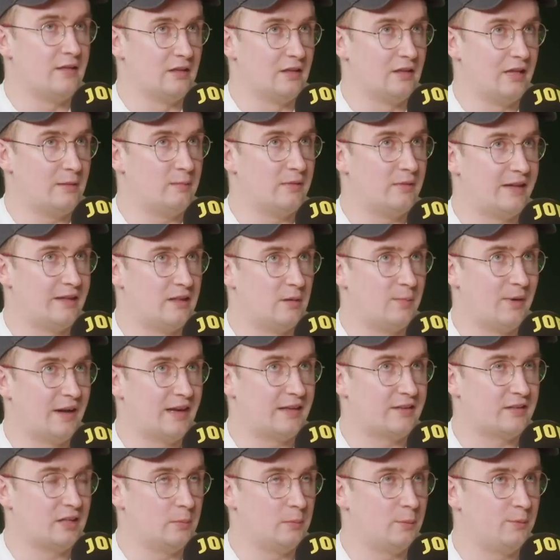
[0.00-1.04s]
the limelight in the
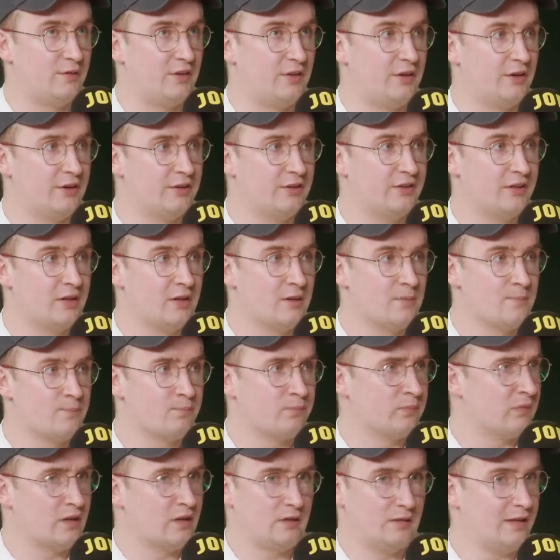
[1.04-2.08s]
past couple of years.
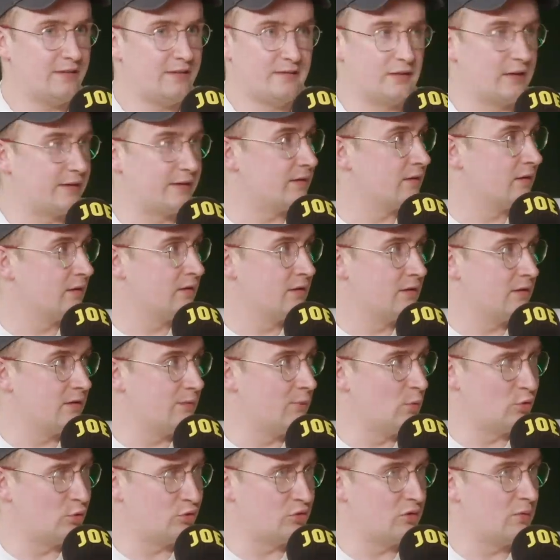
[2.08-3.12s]
That's like the
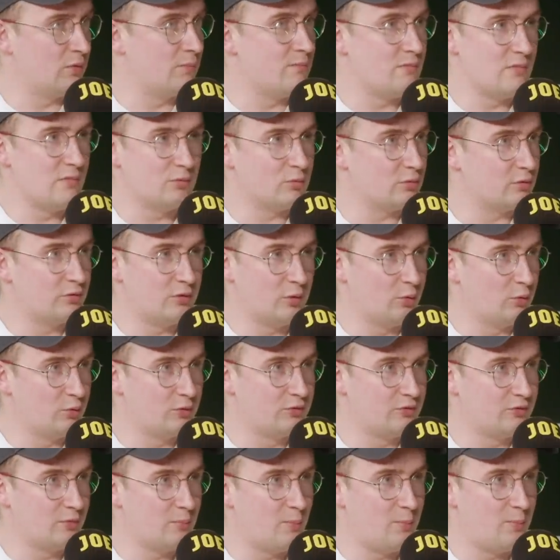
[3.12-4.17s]
most
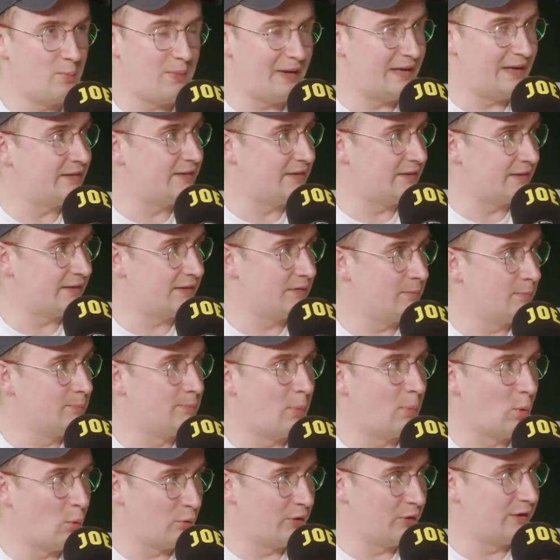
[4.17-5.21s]
milquetoast, yeah. basic,
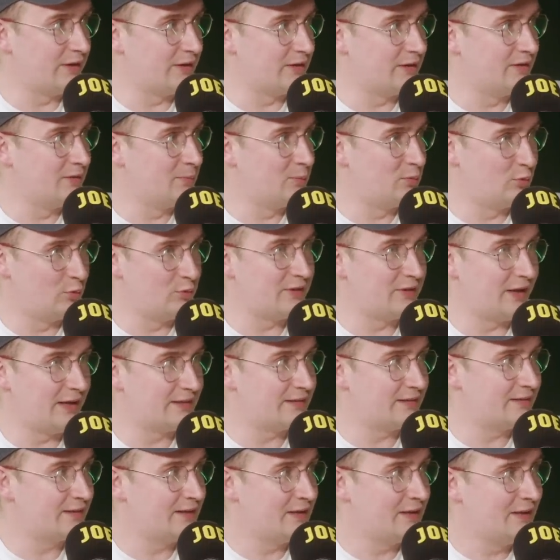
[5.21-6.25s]
boring
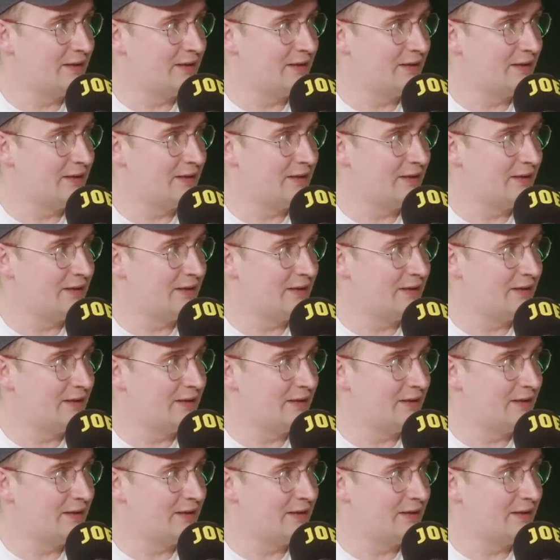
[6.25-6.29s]
protest. Mm.